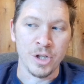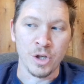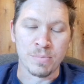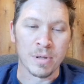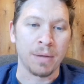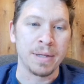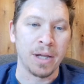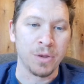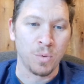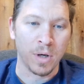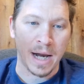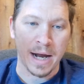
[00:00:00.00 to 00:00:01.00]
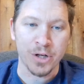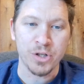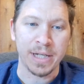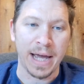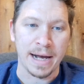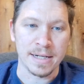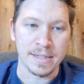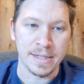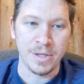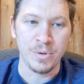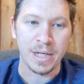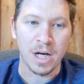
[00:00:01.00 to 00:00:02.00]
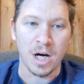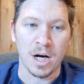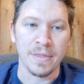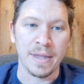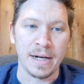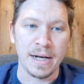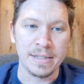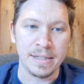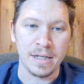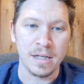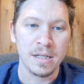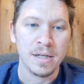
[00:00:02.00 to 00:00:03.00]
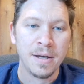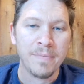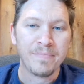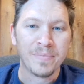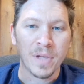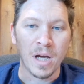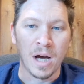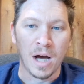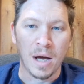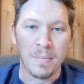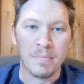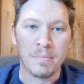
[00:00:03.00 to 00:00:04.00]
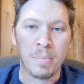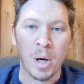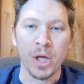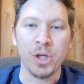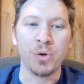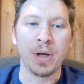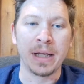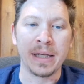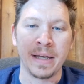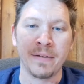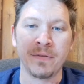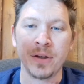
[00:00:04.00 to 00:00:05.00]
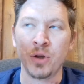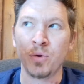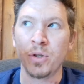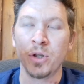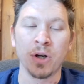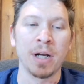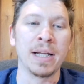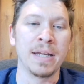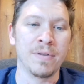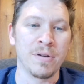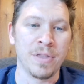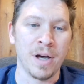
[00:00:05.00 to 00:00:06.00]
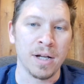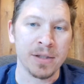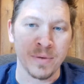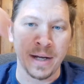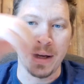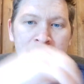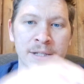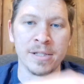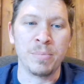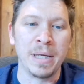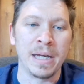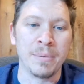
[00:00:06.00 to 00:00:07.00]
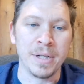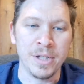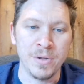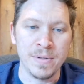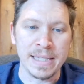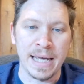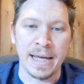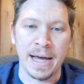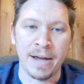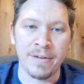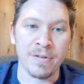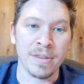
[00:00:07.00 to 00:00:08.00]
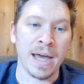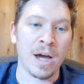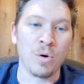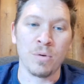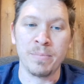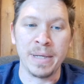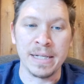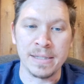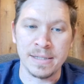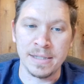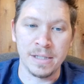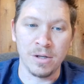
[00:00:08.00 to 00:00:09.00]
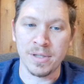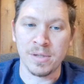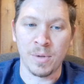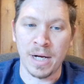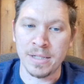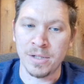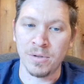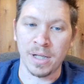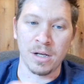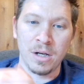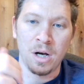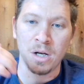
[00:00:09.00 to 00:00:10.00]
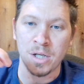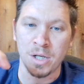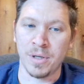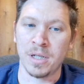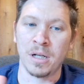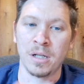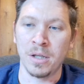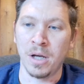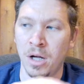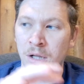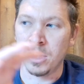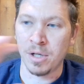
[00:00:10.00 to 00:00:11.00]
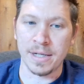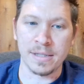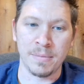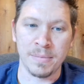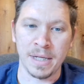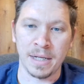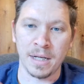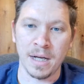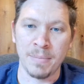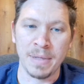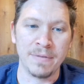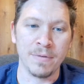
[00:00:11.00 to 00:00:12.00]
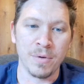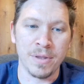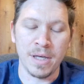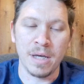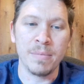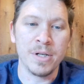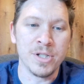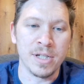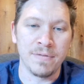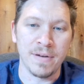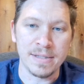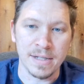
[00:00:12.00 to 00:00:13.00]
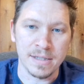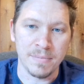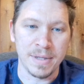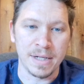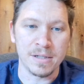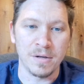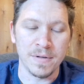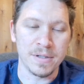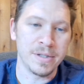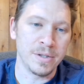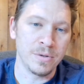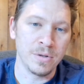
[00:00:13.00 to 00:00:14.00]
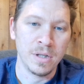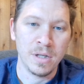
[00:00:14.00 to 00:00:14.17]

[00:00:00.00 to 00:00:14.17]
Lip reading: you're probably not the one actually executing on that idea. But you can you're going to give your thoughts, right? And so being able to use AI for that, or me as a CEO, this is what I do. Like, I'll go in, I'll look at something. I mean, even with the image stuff, I sent some things over to